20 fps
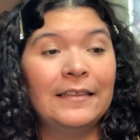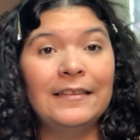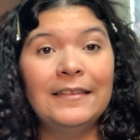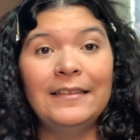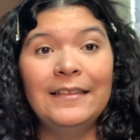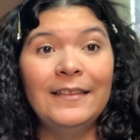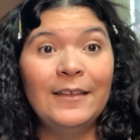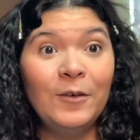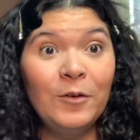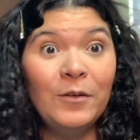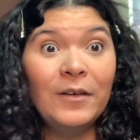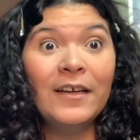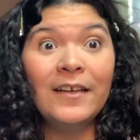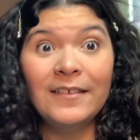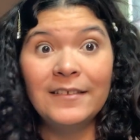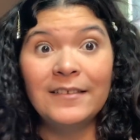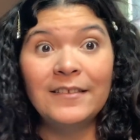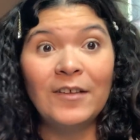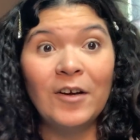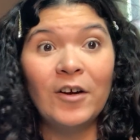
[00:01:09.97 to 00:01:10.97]

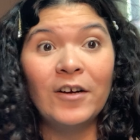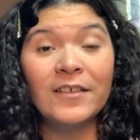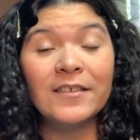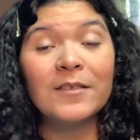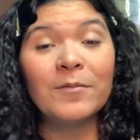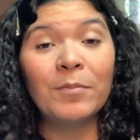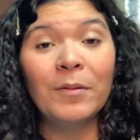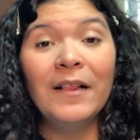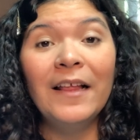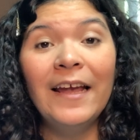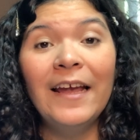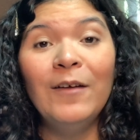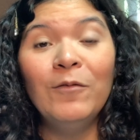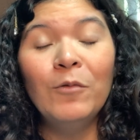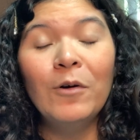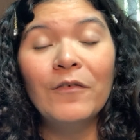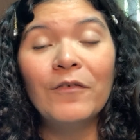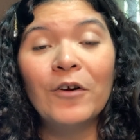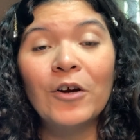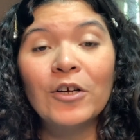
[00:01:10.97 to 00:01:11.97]
Luna starts playing
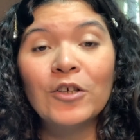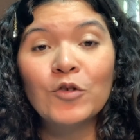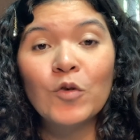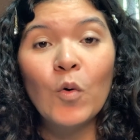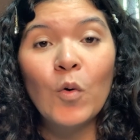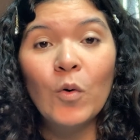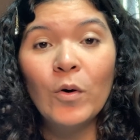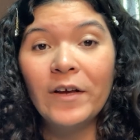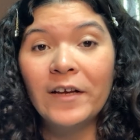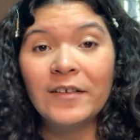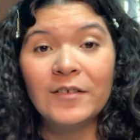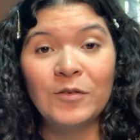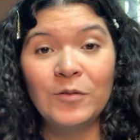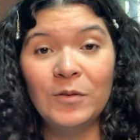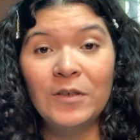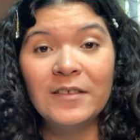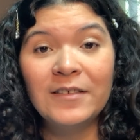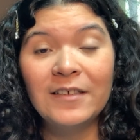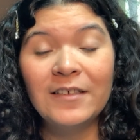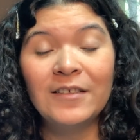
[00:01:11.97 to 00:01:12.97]
with her toy as
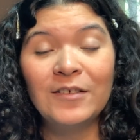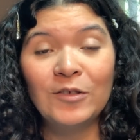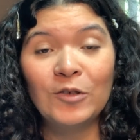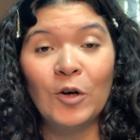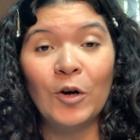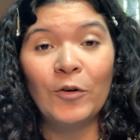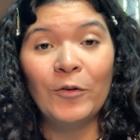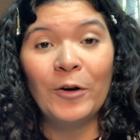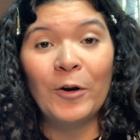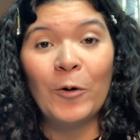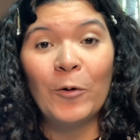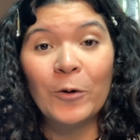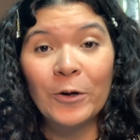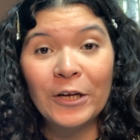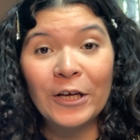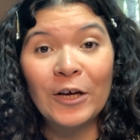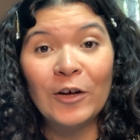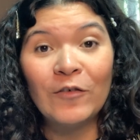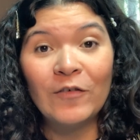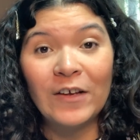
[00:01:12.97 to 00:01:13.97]
soon as I start
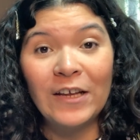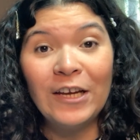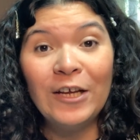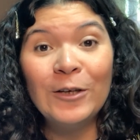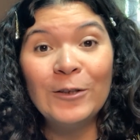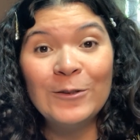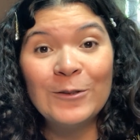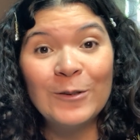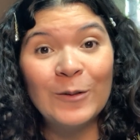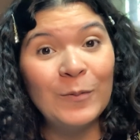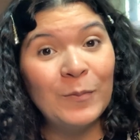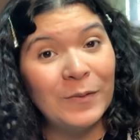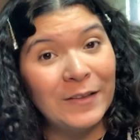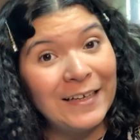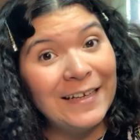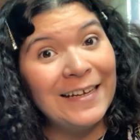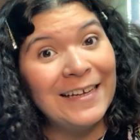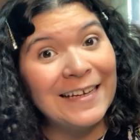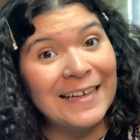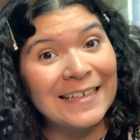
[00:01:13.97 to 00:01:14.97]
recording a video, so
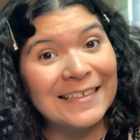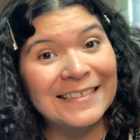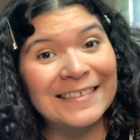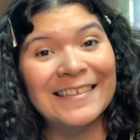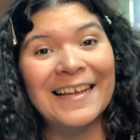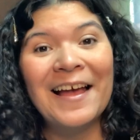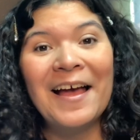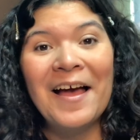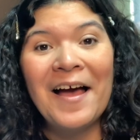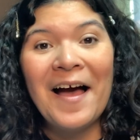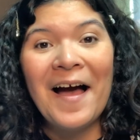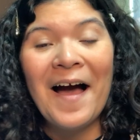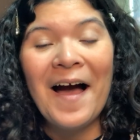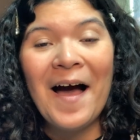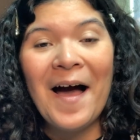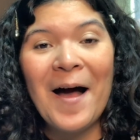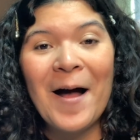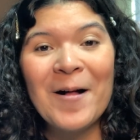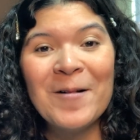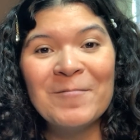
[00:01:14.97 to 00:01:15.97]
please
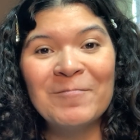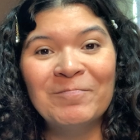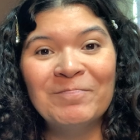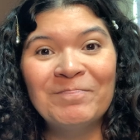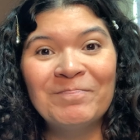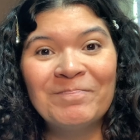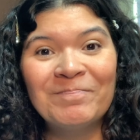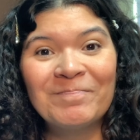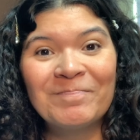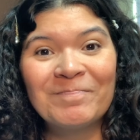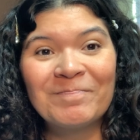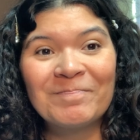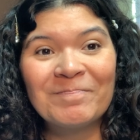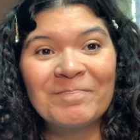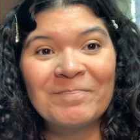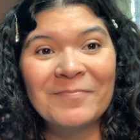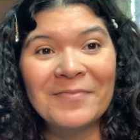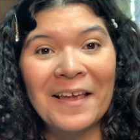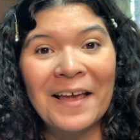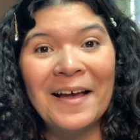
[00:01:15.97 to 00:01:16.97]

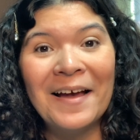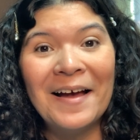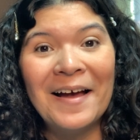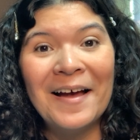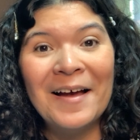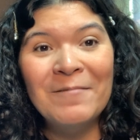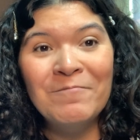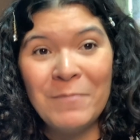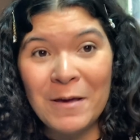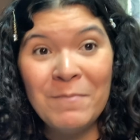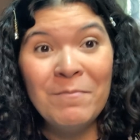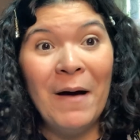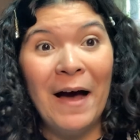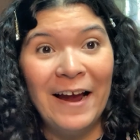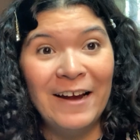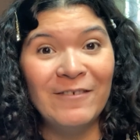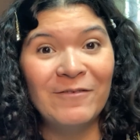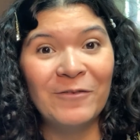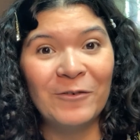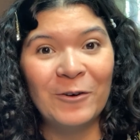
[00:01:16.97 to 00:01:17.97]
be
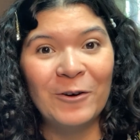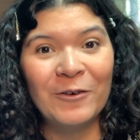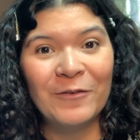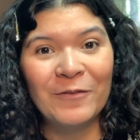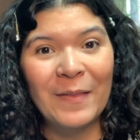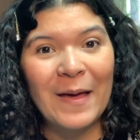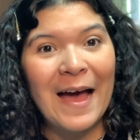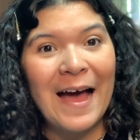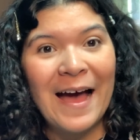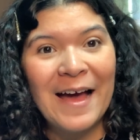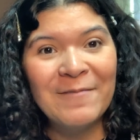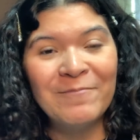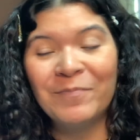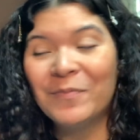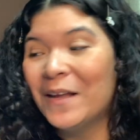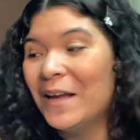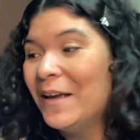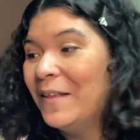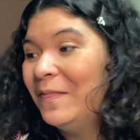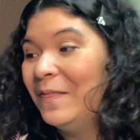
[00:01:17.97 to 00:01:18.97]
mindful of that.
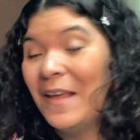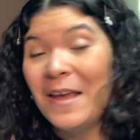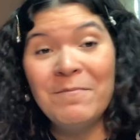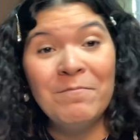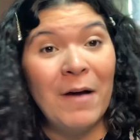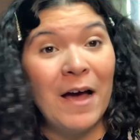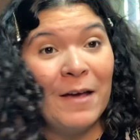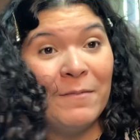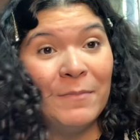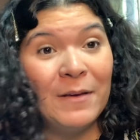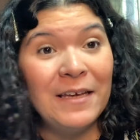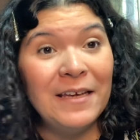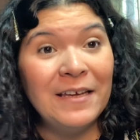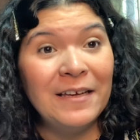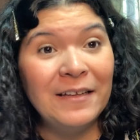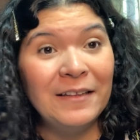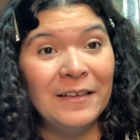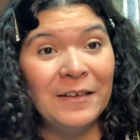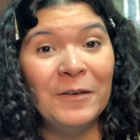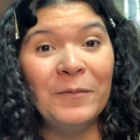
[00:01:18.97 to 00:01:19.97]
They might
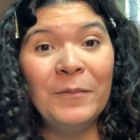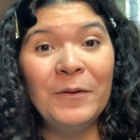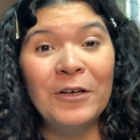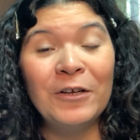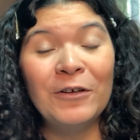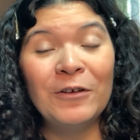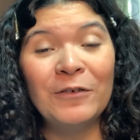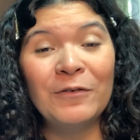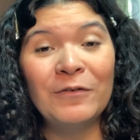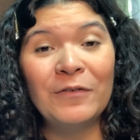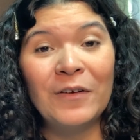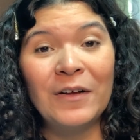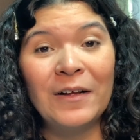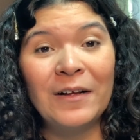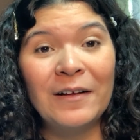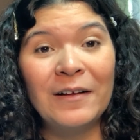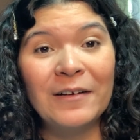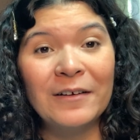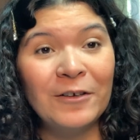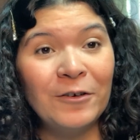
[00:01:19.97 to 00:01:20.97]
be a little bit
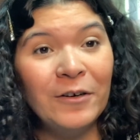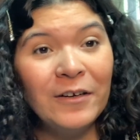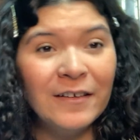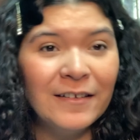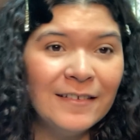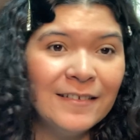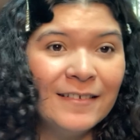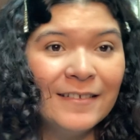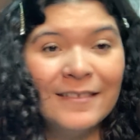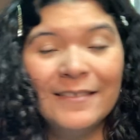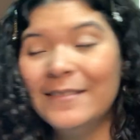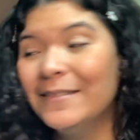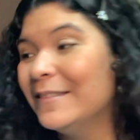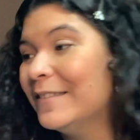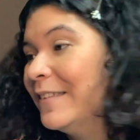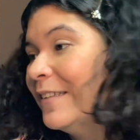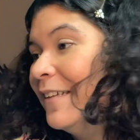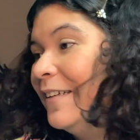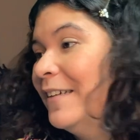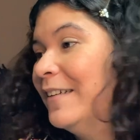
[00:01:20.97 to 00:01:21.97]
of
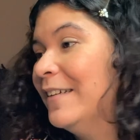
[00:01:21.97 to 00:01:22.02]
crinkles